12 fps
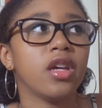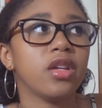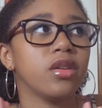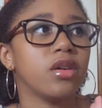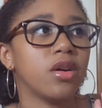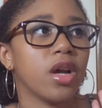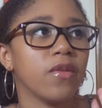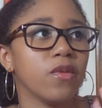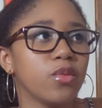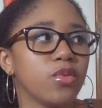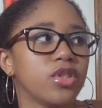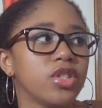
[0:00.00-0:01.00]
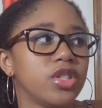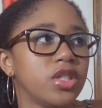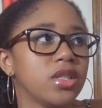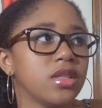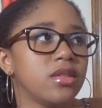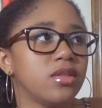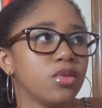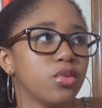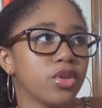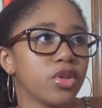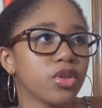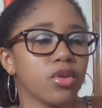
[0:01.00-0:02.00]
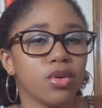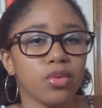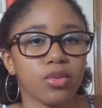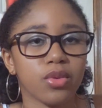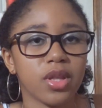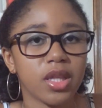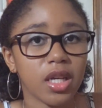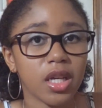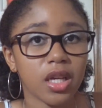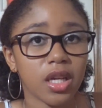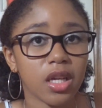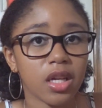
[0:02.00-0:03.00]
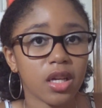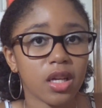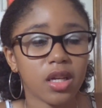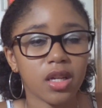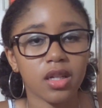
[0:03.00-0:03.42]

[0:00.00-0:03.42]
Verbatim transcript: You know, everyone's just doing their own thing,